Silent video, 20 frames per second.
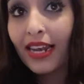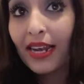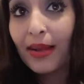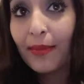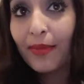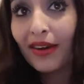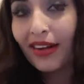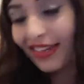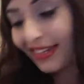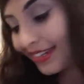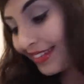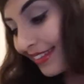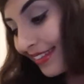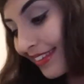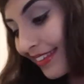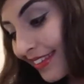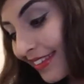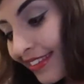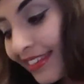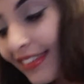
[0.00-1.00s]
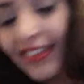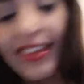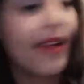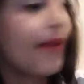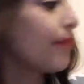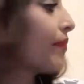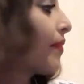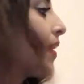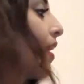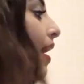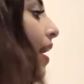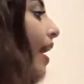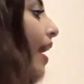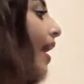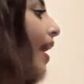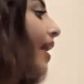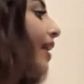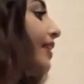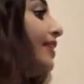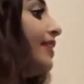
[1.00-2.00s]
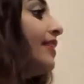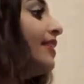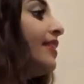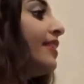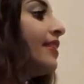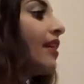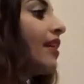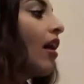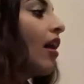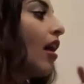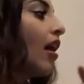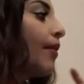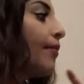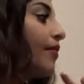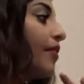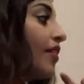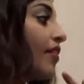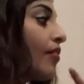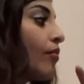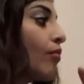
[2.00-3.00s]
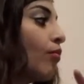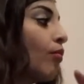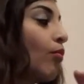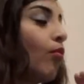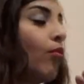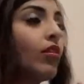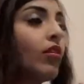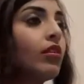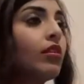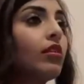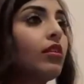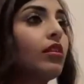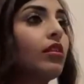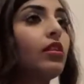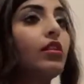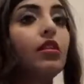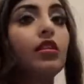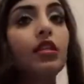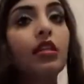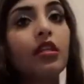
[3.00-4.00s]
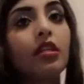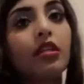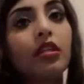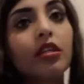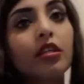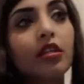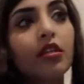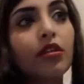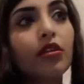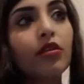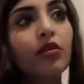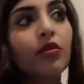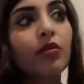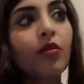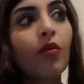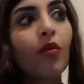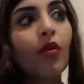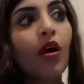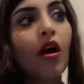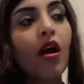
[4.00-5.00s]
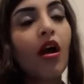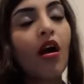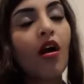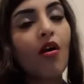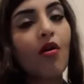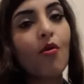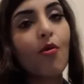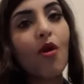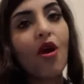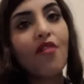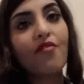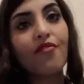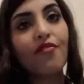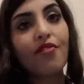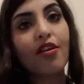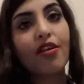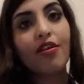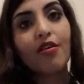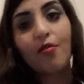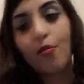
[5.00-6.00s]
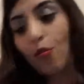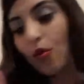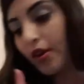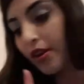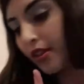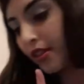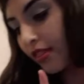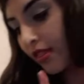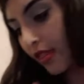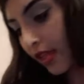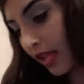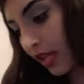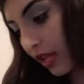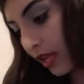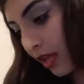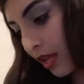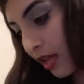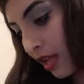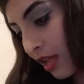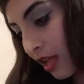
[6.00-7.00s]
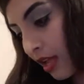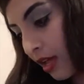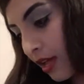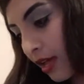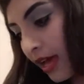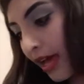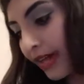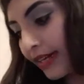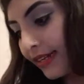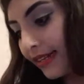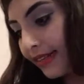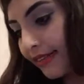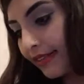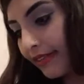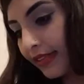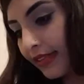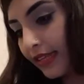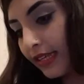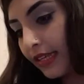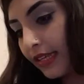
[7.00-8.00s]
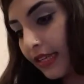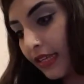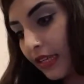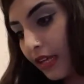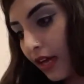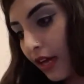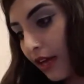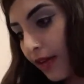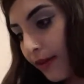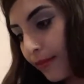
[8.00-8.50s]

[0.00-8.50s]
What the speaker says: lip liners. Yeah, and I just want to, I've forgotten one thing, and it's the